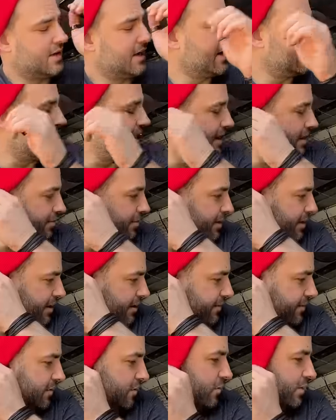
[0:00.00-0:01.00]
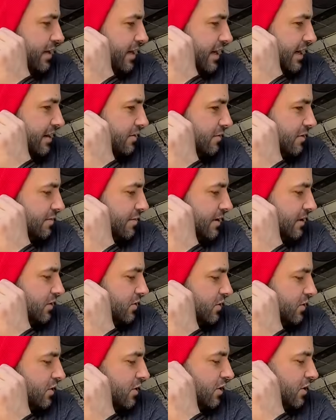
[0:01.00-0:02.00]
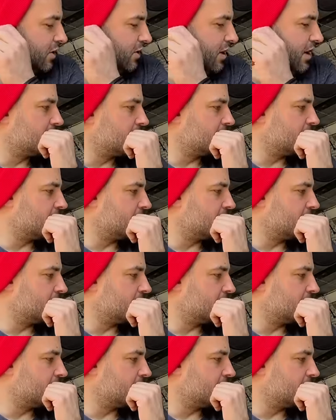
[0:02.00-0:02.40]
Uh, I'll be there for the weekend with my little girl.